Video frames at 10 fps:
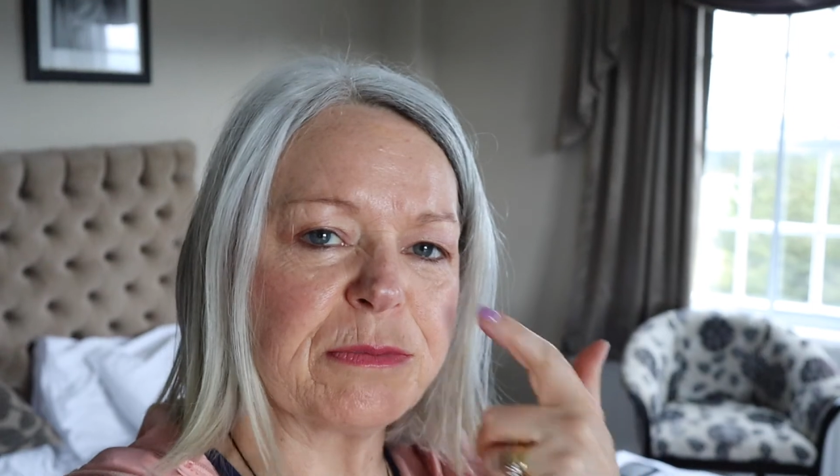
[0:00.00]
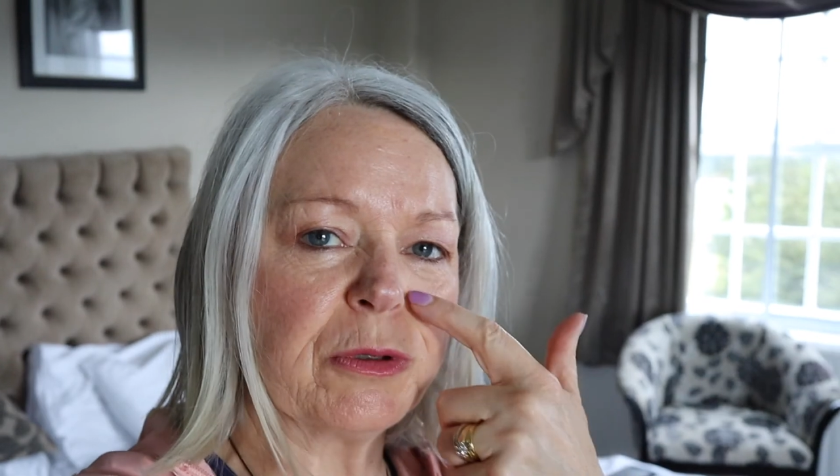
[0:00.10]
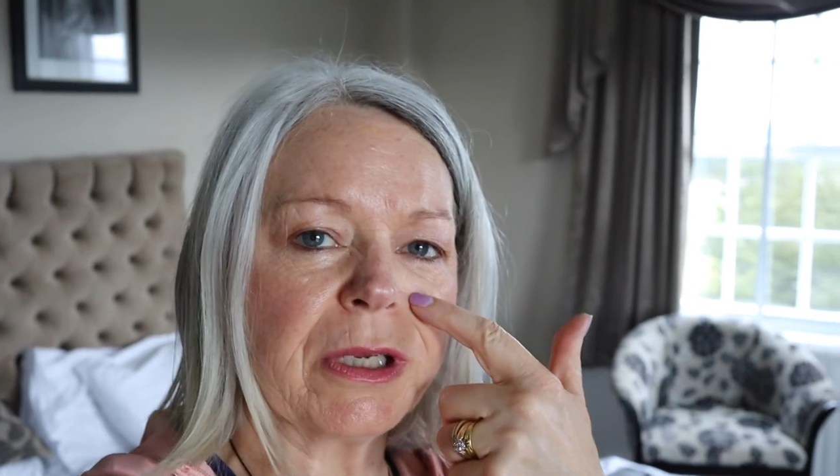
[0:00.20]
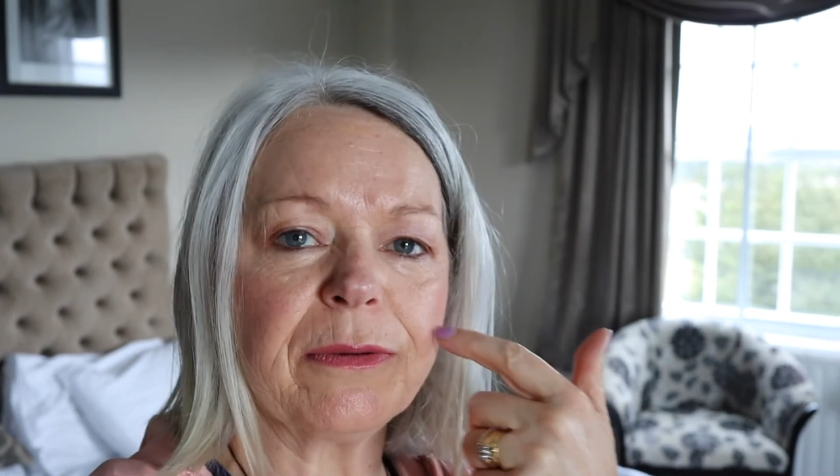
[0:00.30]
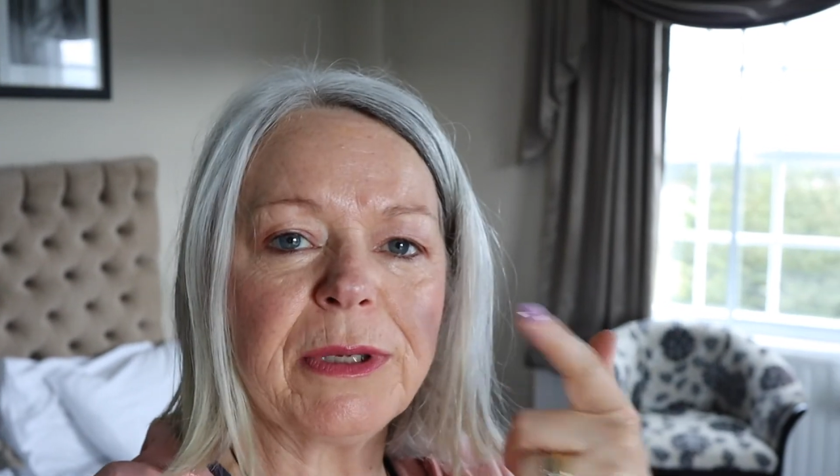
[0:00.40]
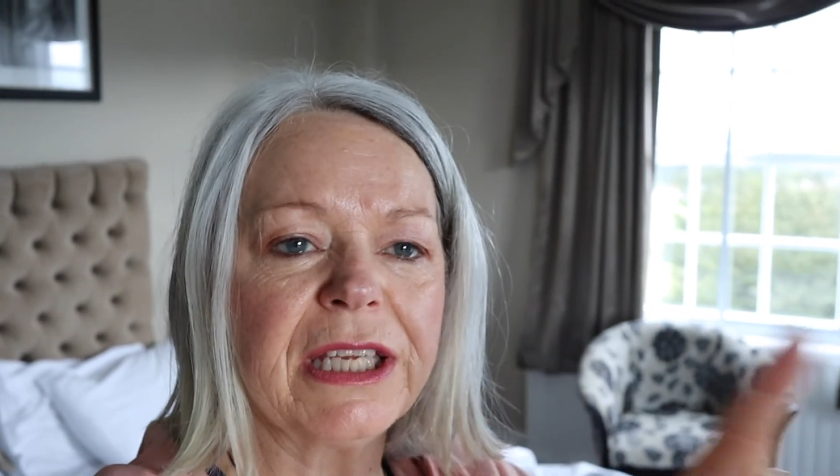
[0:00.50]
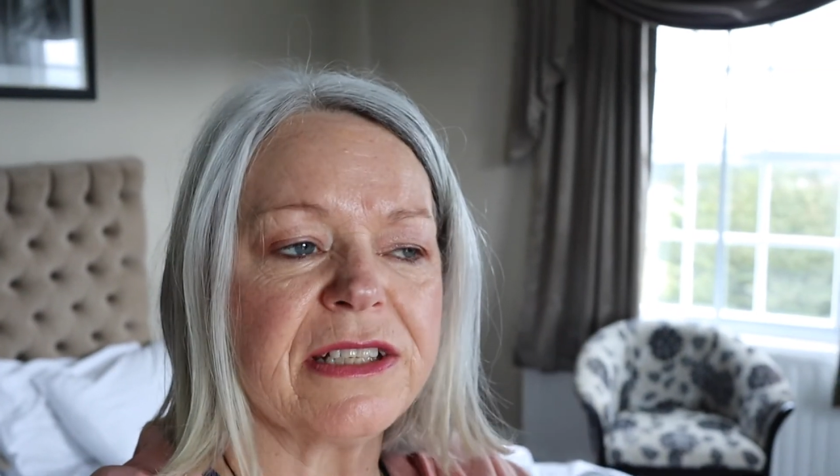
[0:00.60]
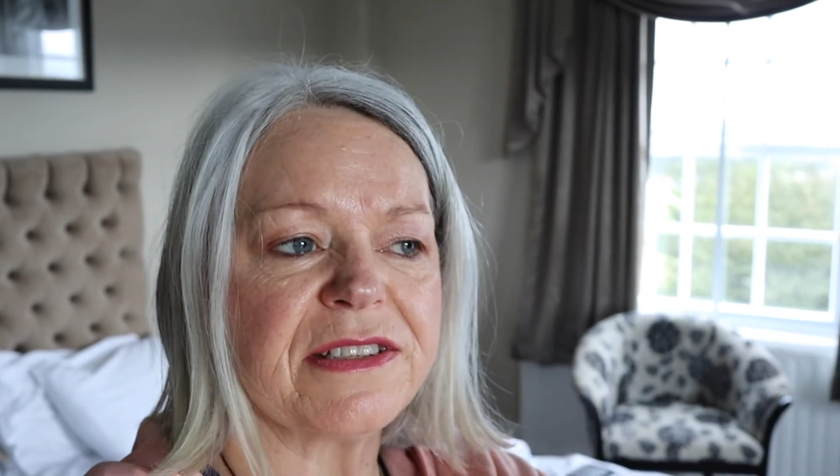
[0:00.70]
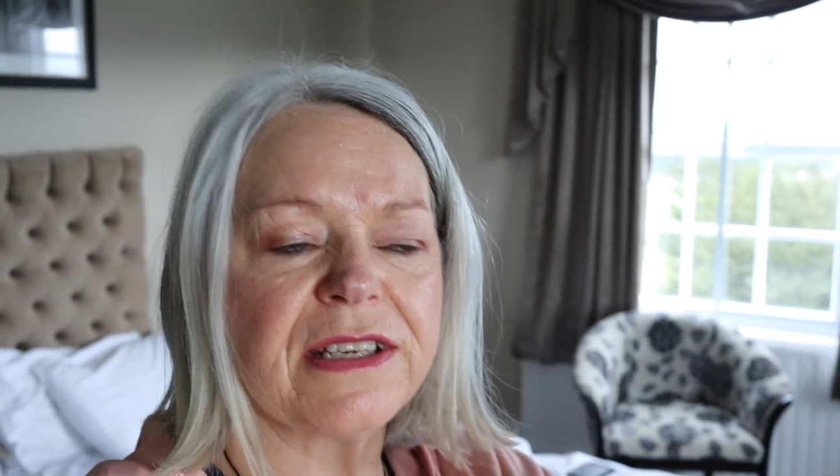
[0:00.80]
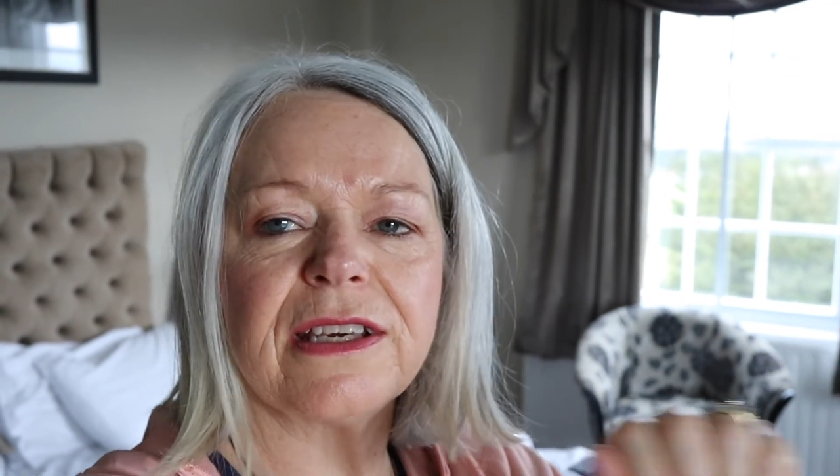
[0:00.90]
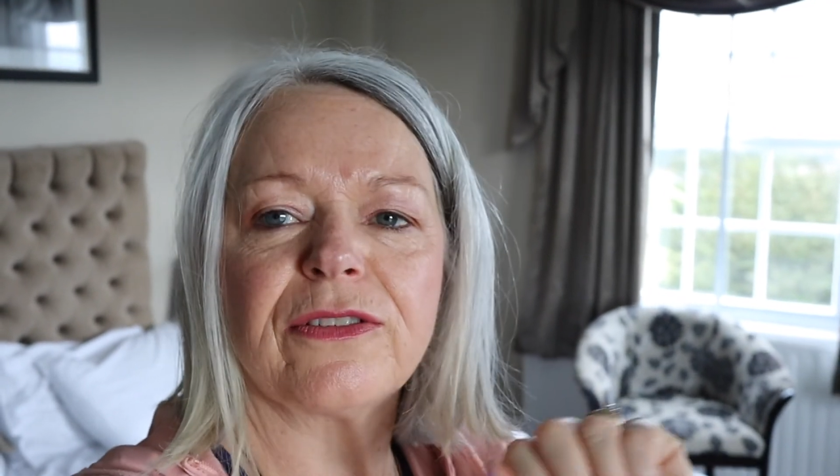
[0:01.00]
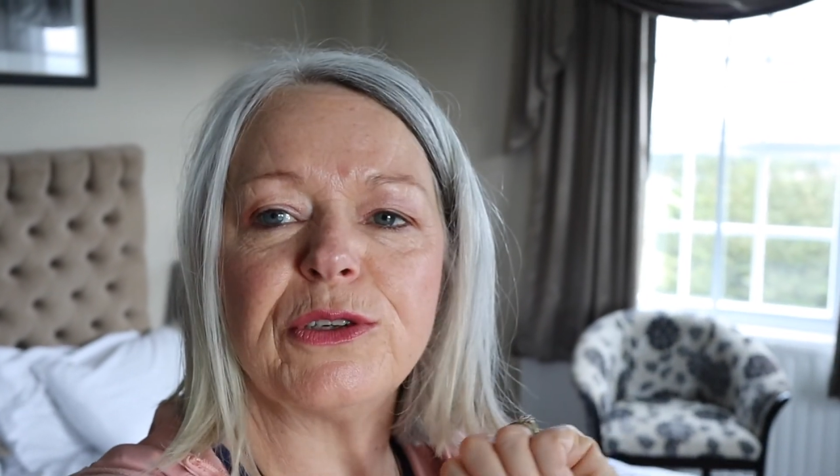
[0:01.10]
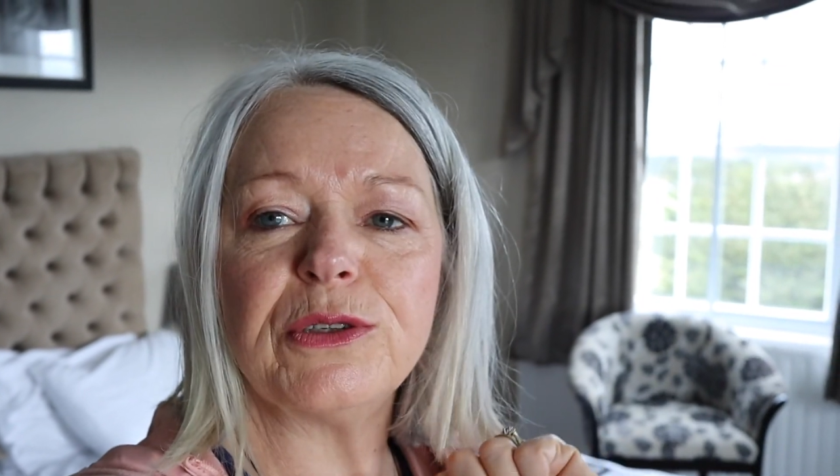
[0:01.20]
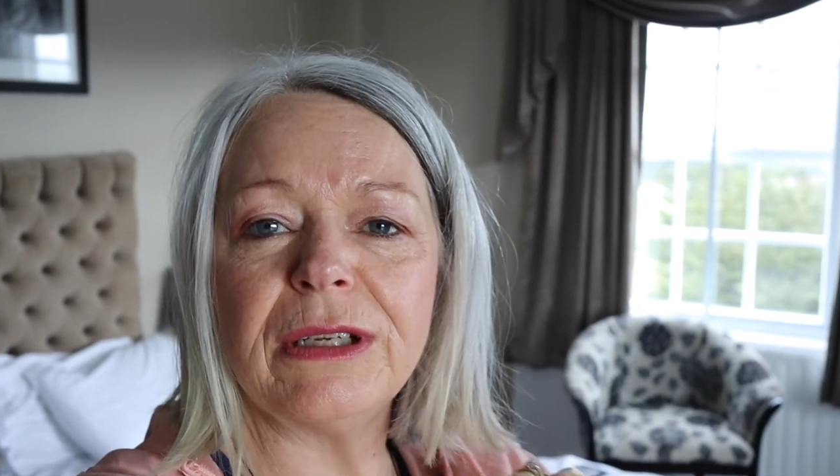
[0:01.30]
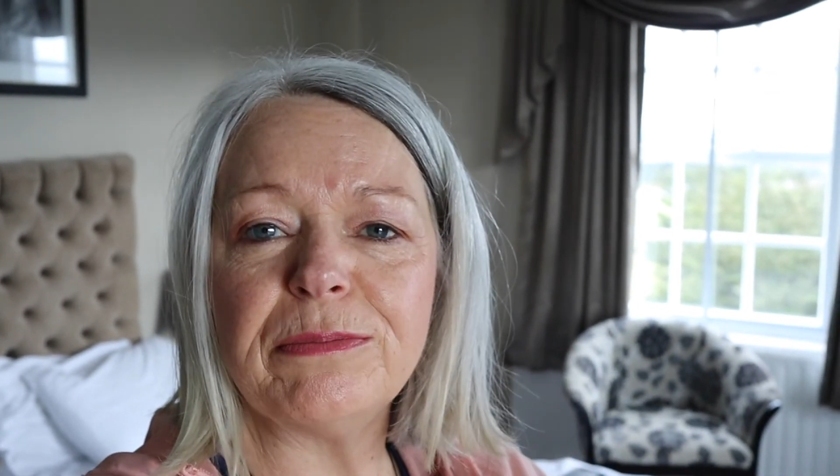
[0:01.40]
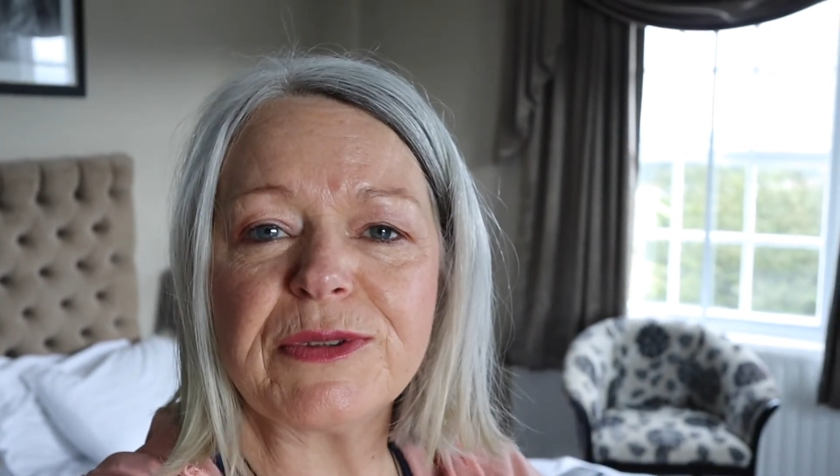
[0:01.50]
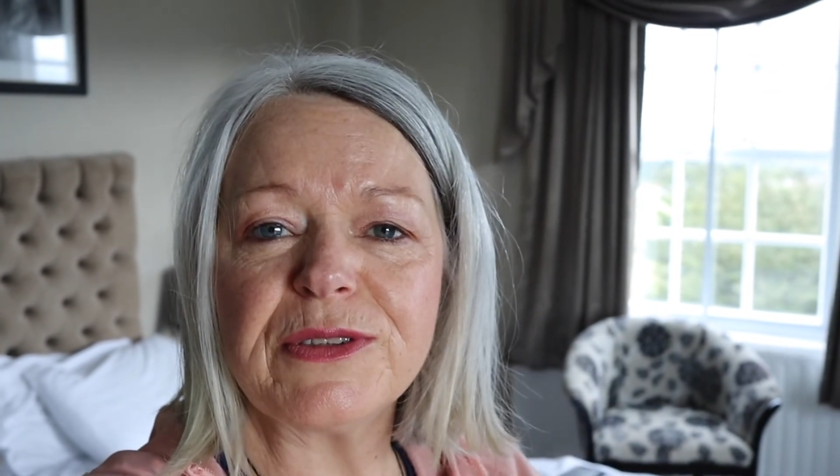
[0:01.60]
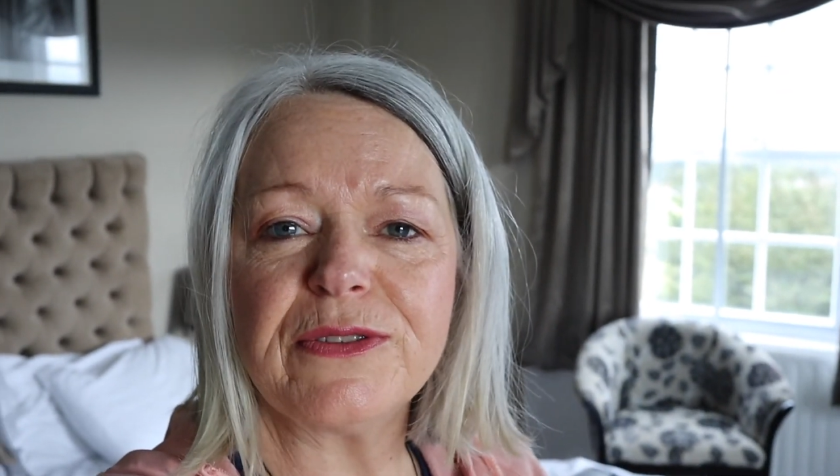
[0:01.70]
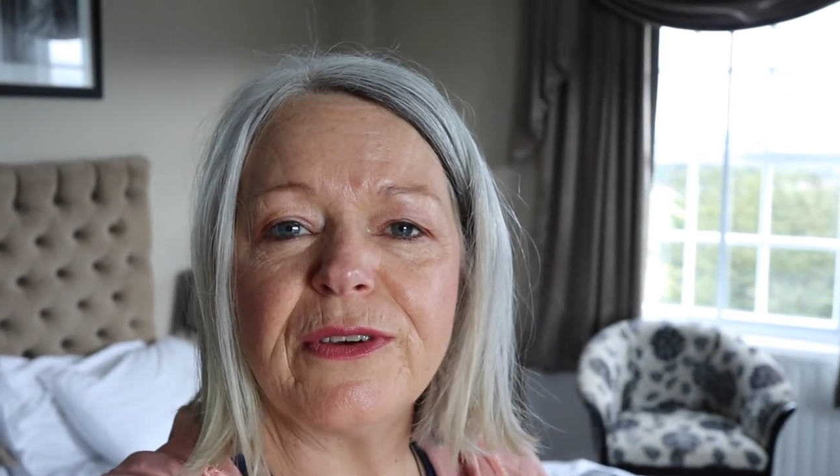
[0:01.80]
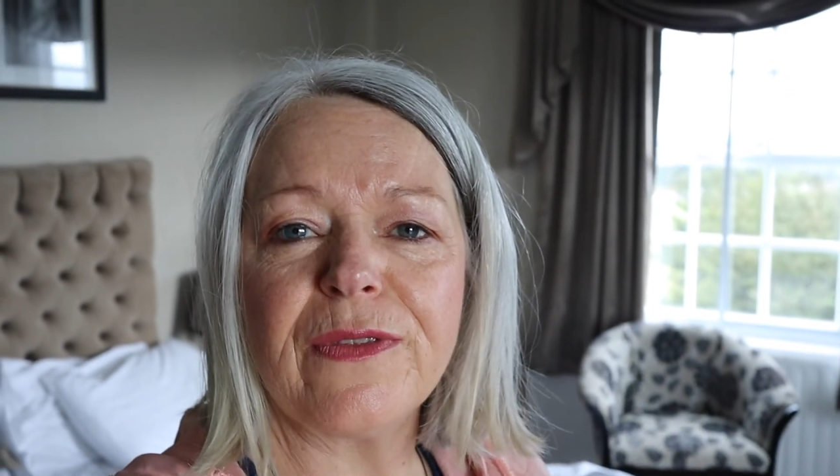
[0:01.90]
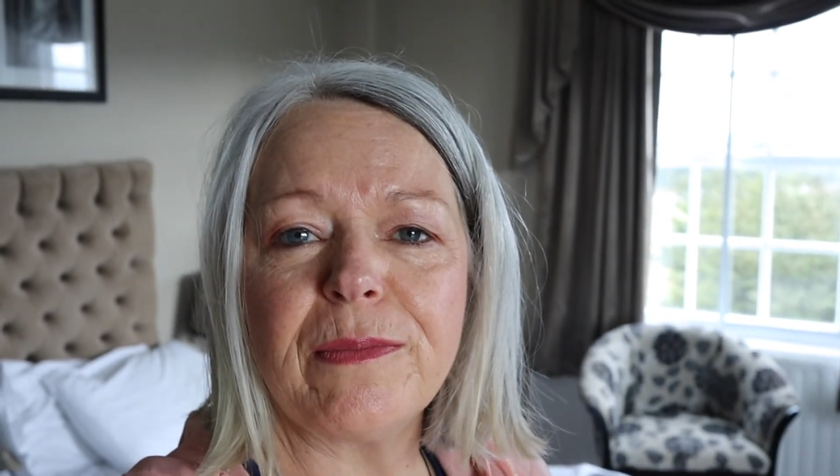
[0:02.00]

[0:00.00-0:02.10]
morning, we get to see a few glimpses of the